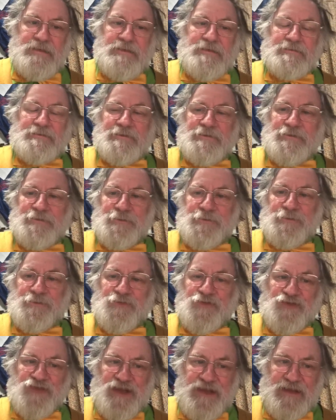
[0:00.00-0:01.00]
The whole
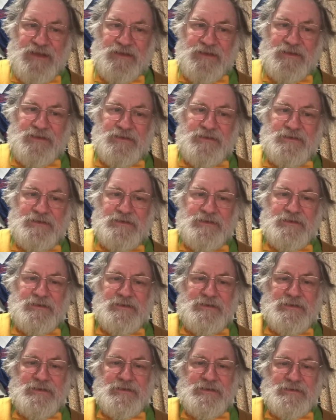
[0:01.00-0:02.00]
thing
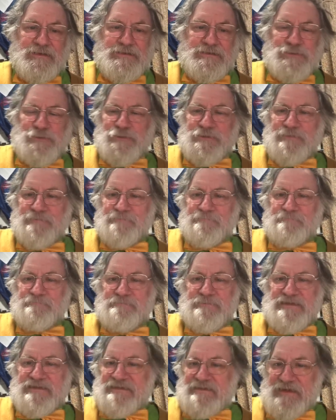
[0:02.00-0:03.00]
sort of
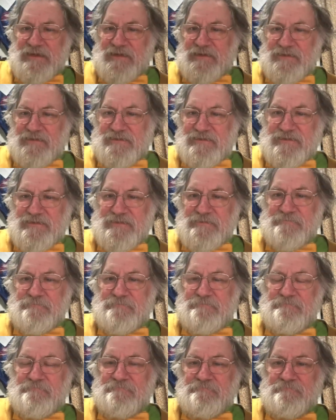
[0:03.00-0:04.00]
stinks.
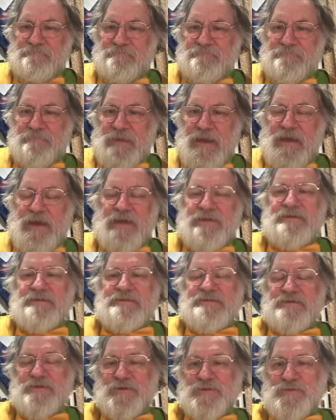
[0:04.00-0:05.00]
And
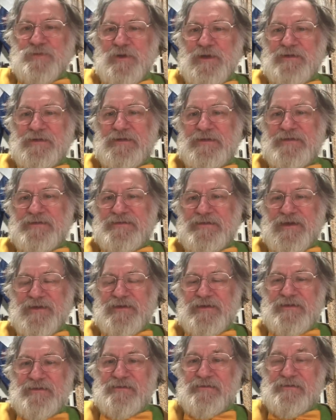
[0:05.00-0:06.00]
it's not whether he's done
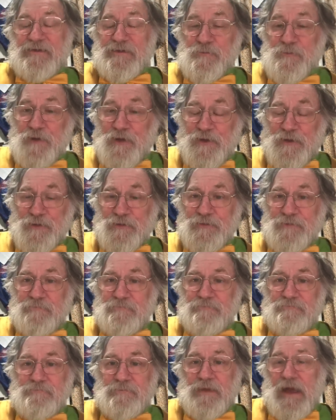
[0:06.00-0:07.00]
anything wrong.
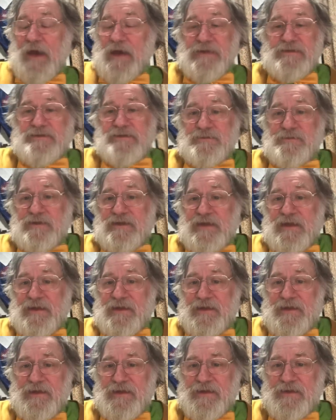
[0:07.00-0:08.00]
I don't
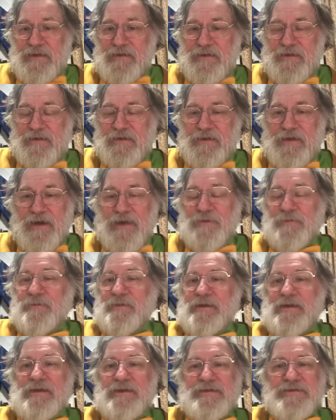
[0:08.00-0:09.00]
care. I
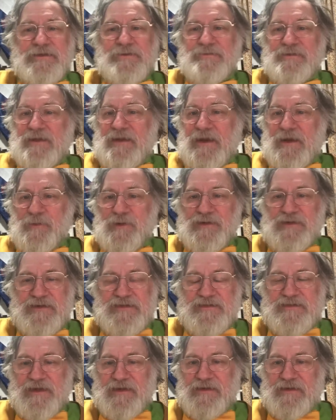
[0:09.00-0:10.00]
really don't care whether
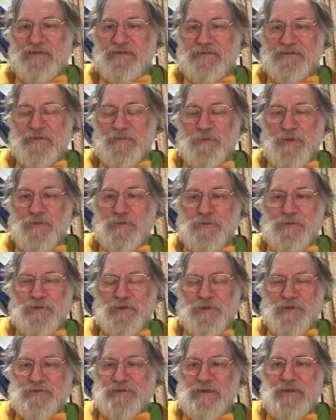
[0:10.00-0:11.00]
he's done anything wrong or
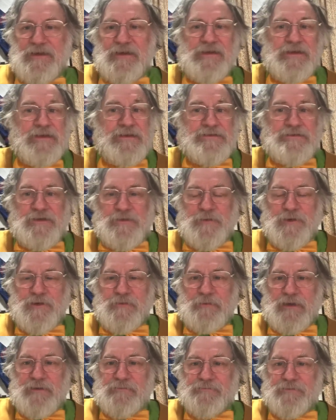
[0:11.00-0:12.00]
not. He's not one
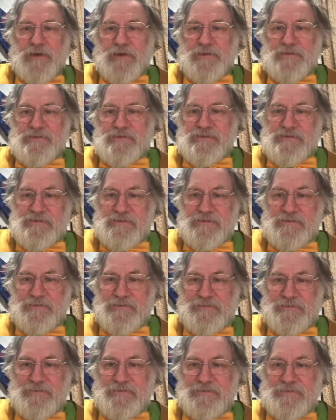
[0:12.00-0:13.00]
of my friends.
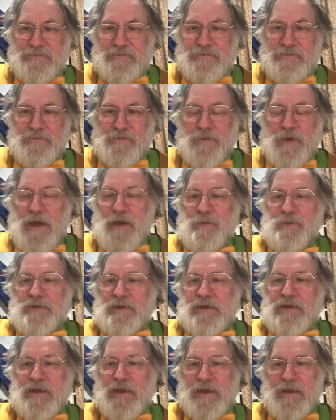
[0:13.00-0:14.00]
Why would
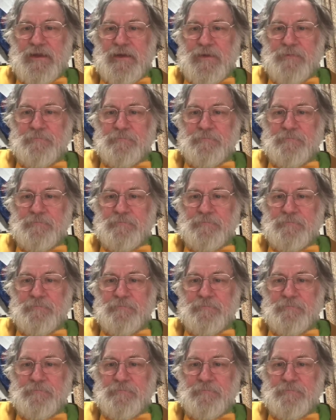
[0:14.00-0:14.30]
I care?